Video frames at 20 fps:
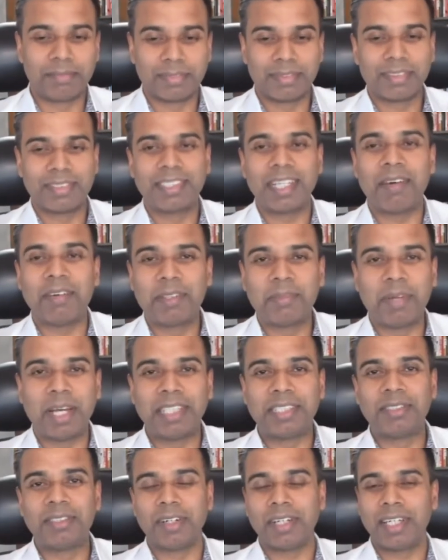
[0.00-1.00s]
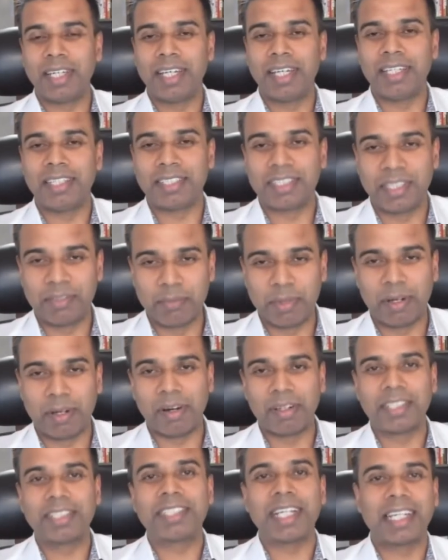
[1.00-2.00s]
Jared Bay is not here, you see, but
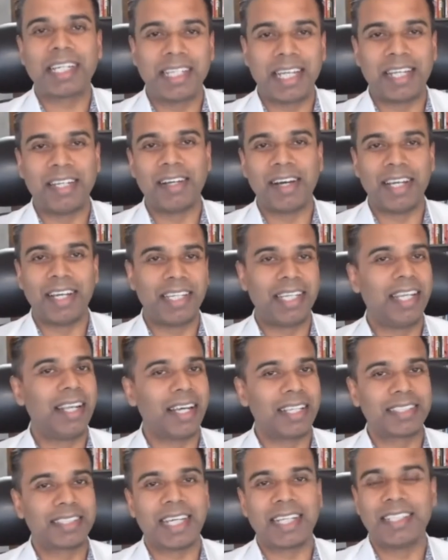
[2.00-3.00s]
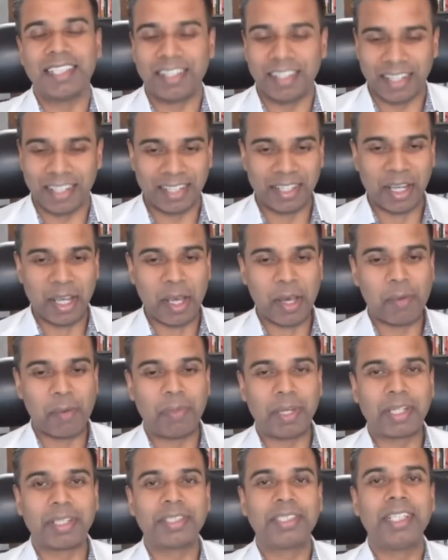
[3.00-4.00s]
on a Saturday night, he likes Saturday night
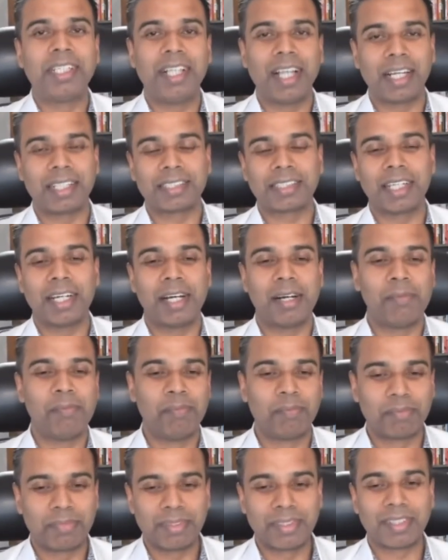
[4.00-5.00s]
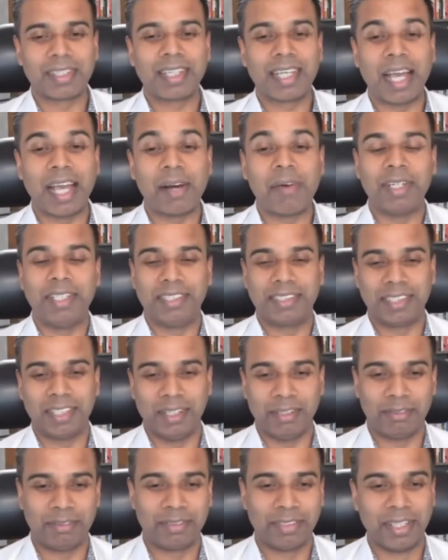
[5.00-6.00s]
because he likes counting
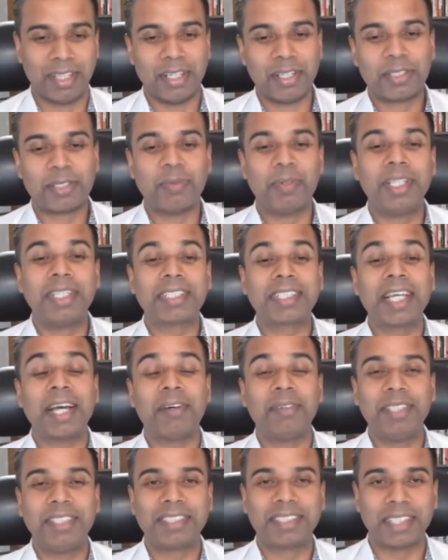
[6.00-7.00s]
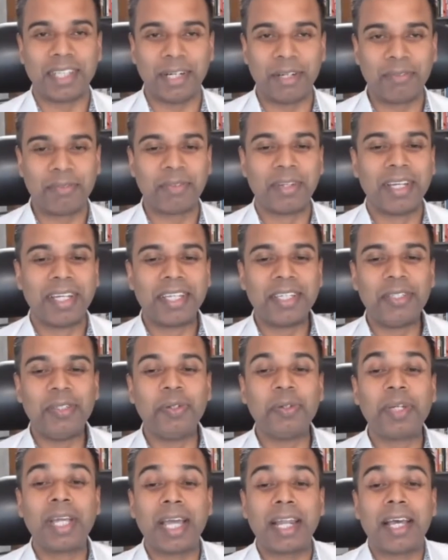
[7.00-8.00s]
stuff. So when he's counting stuff,
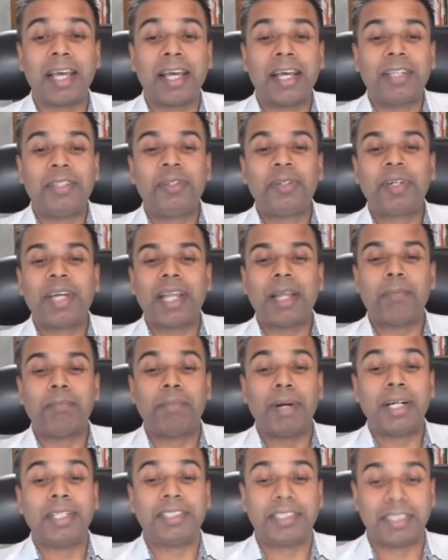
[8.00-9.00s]
you get a buzz,